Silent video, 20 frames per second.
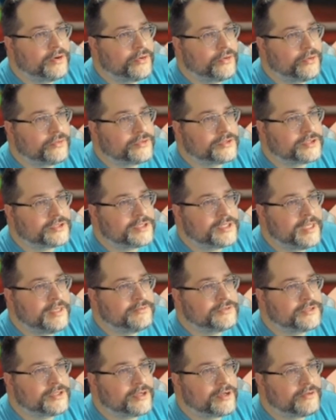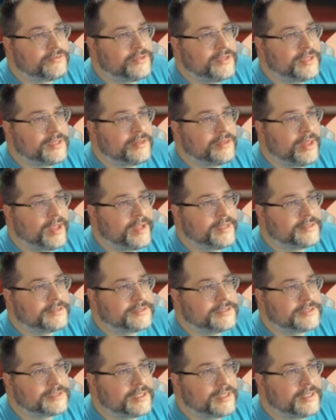Earth staves off the
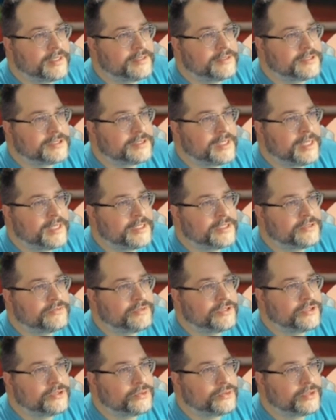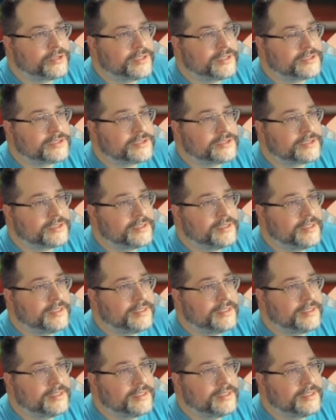Alliance and stands victorious,